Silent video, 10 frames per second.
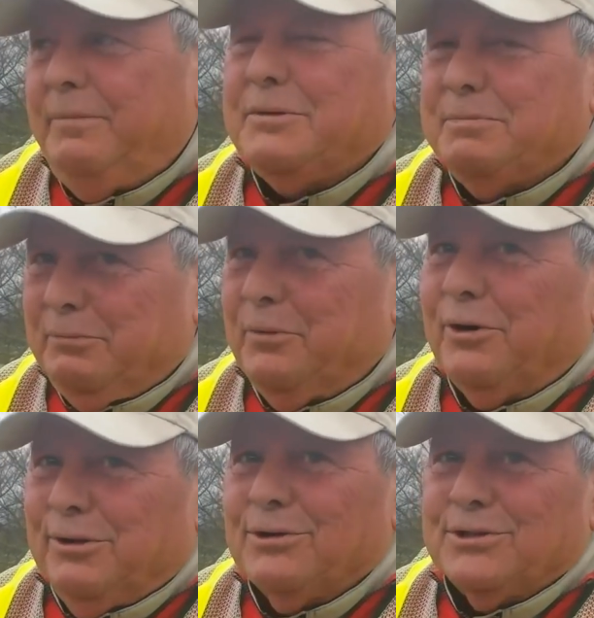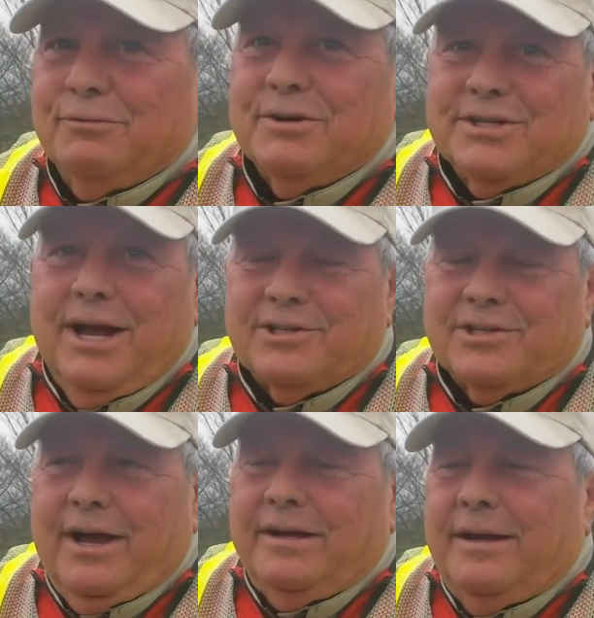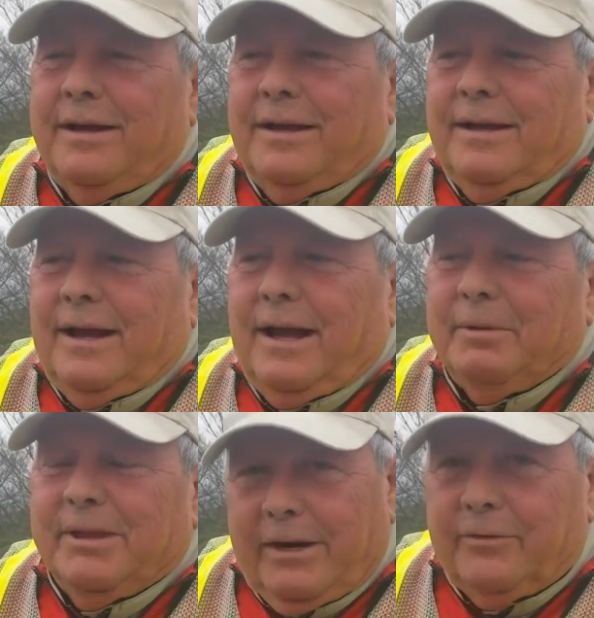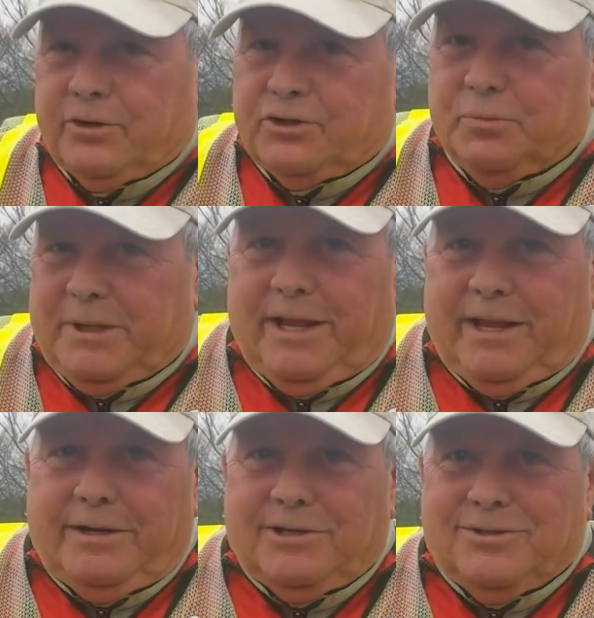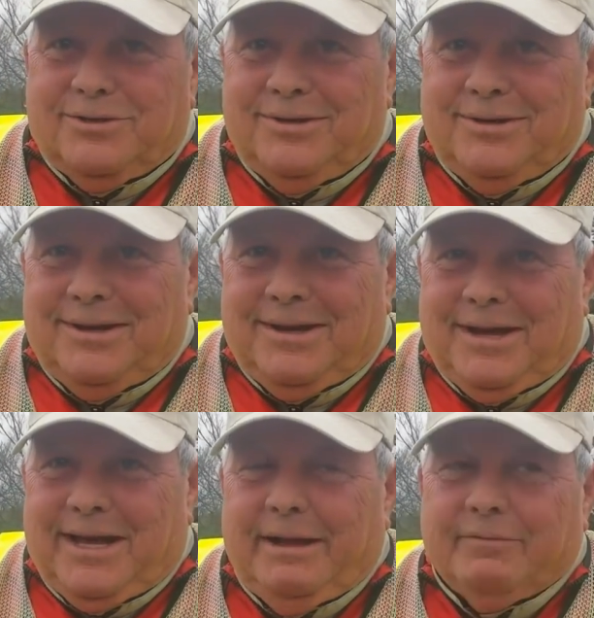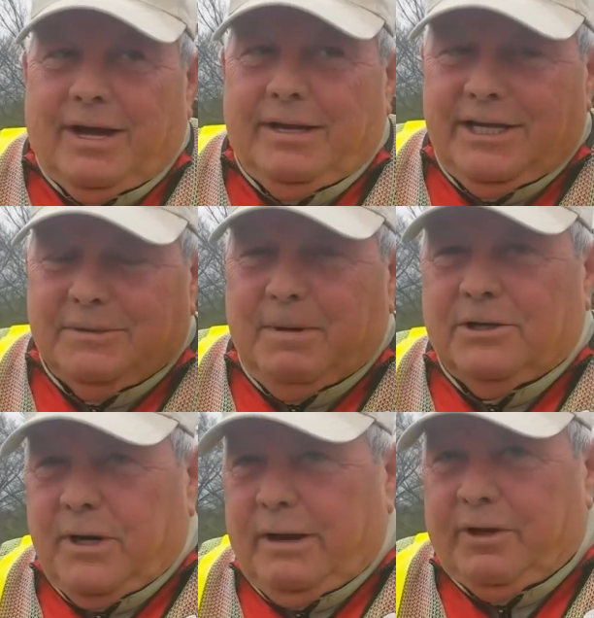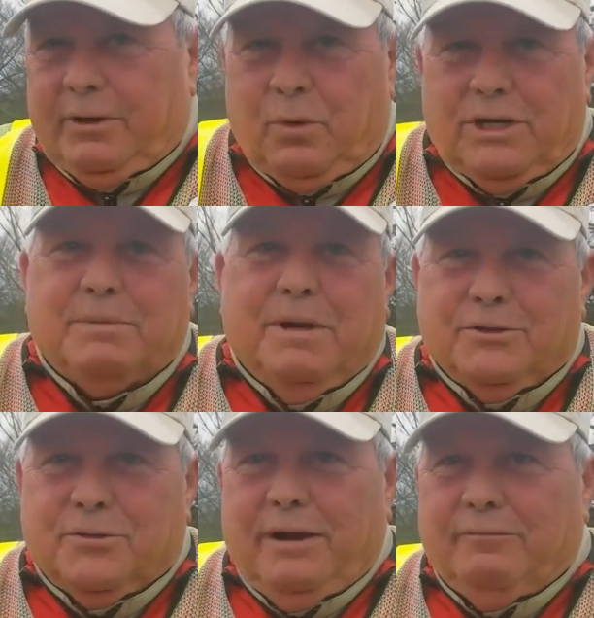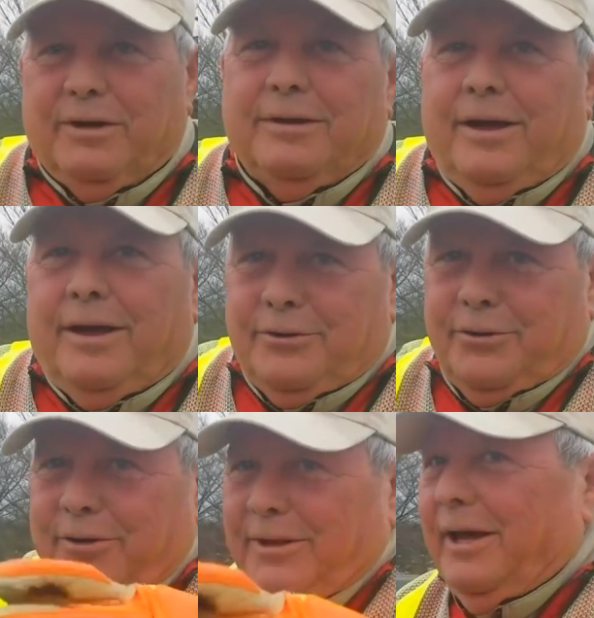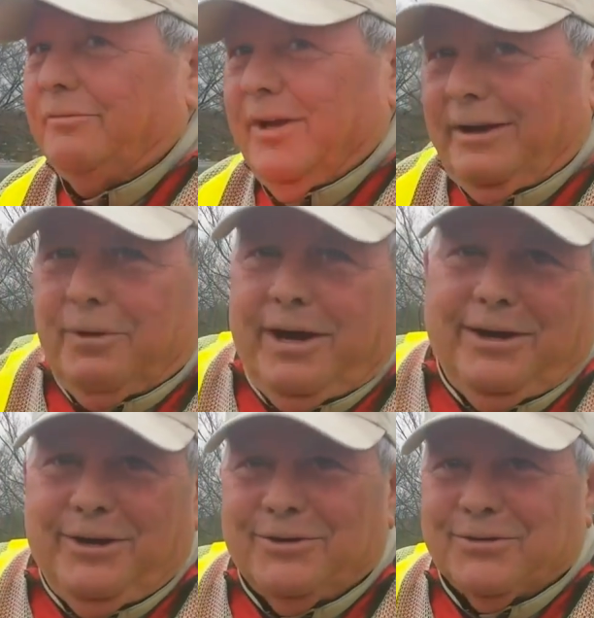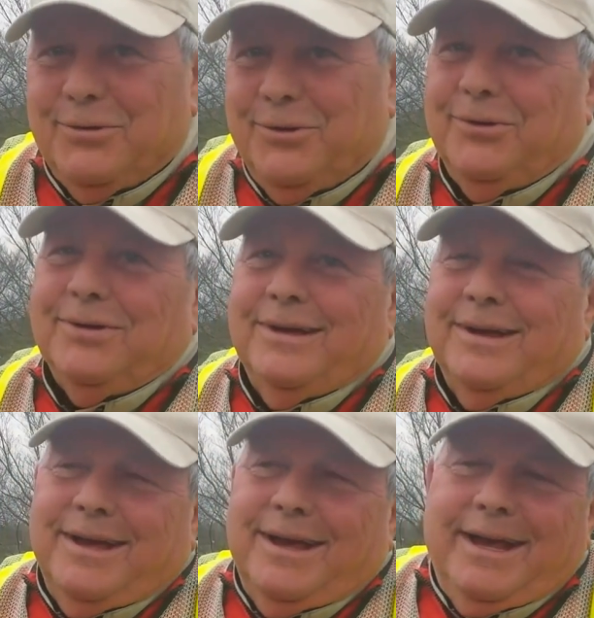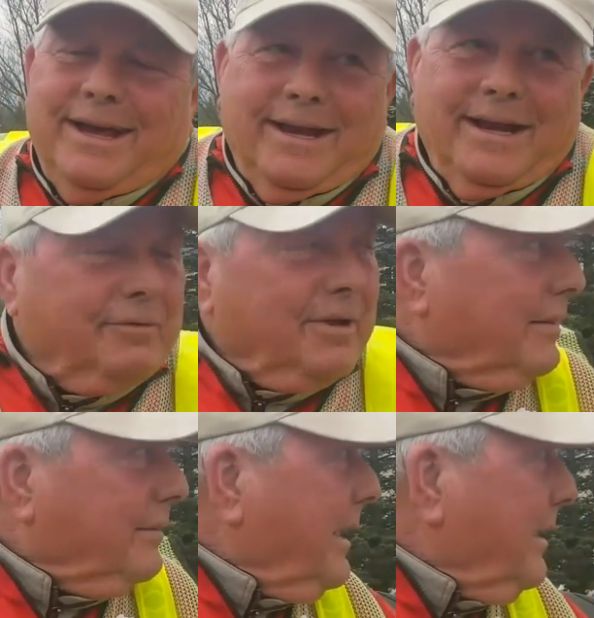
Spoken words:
it's been real close over at South Side, but there's 3 lanes, and I've got eastbound traffic and westbound traffic, turning left and right into the school, and then I've got